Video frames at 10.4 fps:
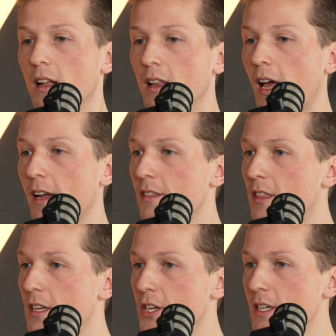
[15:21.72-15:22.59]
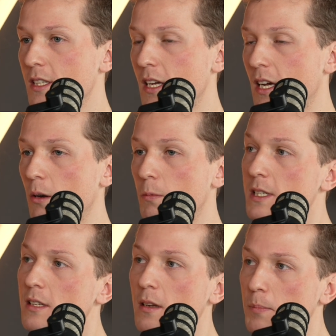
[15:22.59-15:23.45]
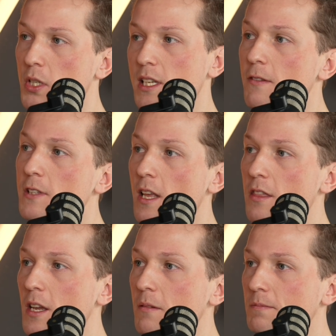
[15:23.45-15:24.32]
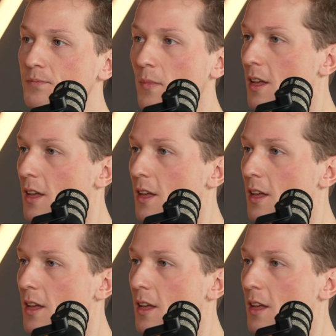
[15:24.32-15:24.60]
like they just perceive something,